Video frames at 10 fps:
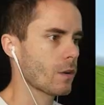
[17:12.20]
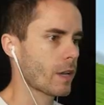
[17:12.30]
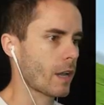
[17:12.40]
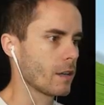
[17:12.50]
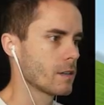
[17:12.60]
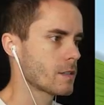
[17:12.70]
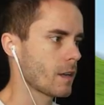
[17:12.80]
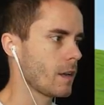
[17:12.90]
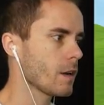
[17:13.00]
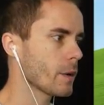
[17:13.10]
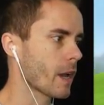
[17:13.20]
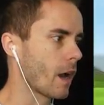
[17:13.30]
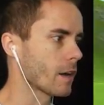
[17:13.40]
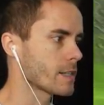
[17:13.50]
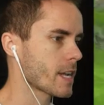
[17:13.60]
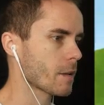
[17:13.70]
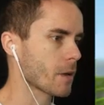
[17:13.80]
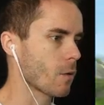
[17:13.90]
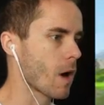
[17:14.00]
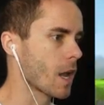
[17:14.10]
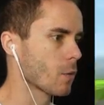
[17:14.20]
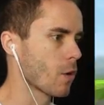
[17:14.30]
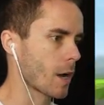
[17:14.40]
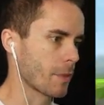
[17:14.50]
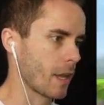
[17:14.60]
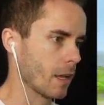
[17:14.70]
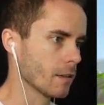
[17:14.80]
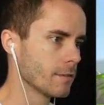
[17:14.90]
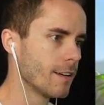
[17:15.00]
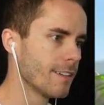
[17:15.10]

Okay, so here we are. It's taken me a while to walk up the hill.